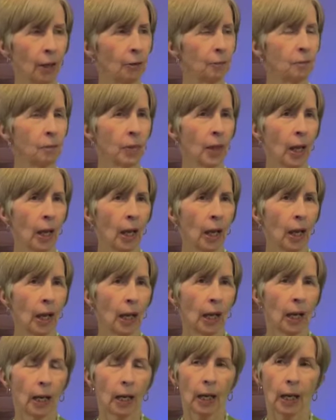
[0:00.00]
Now,
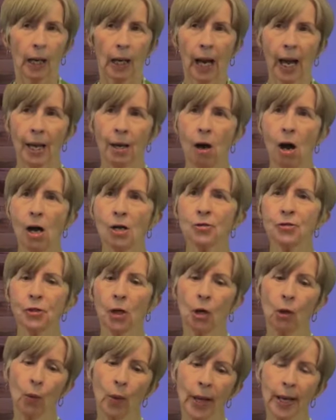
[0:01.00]
I
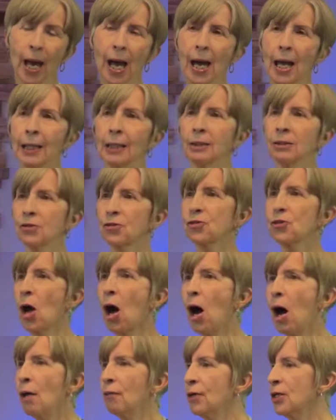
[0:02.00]
also, when I
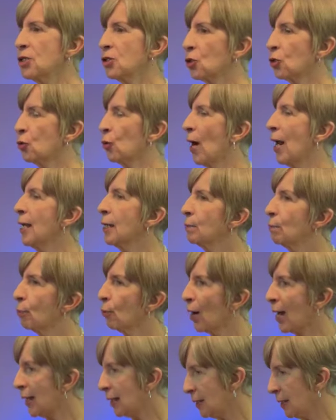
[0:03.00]
saw this
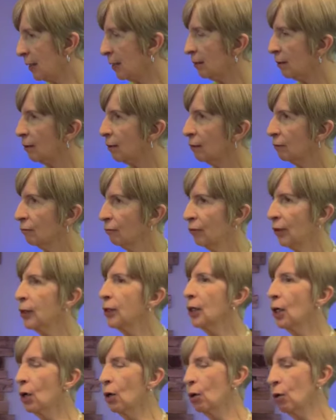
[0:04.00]
Greg Braden
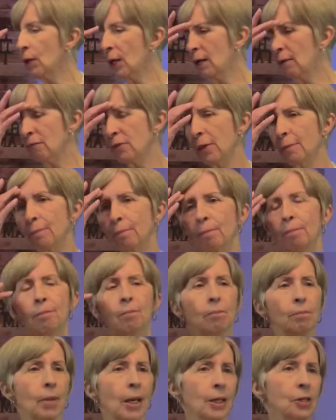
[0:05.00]
video of
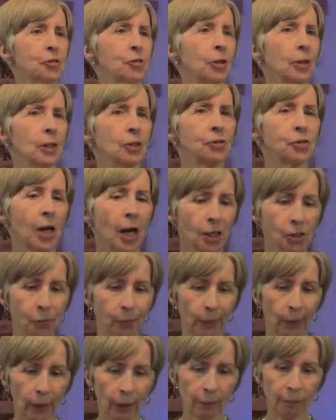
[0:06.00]
the Medicineless
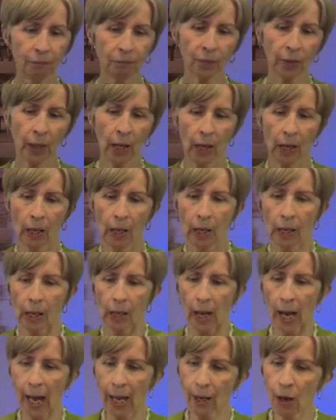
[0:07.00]
Hospital,
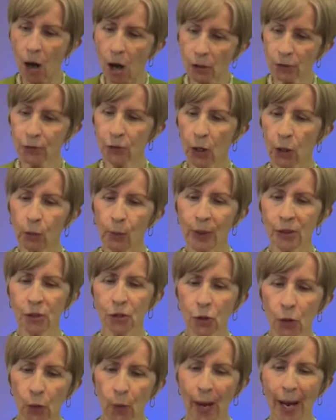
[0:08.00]
I also
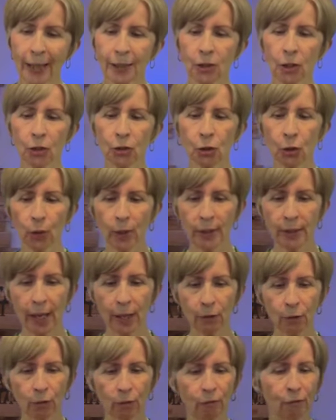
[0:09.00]
was directed to
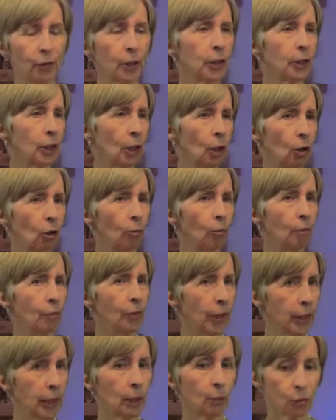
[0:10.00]
another
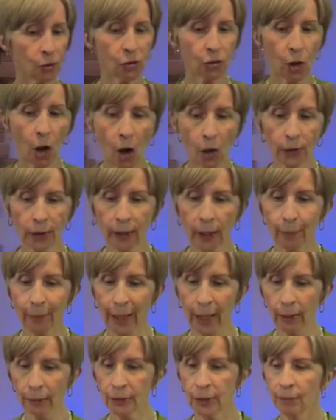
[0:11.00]
video that he was
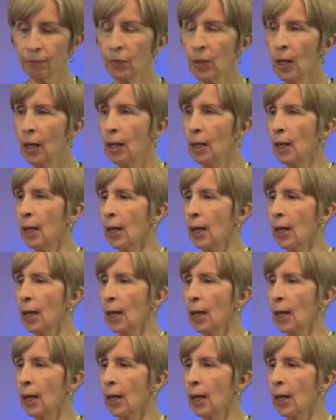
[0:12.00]
talking about.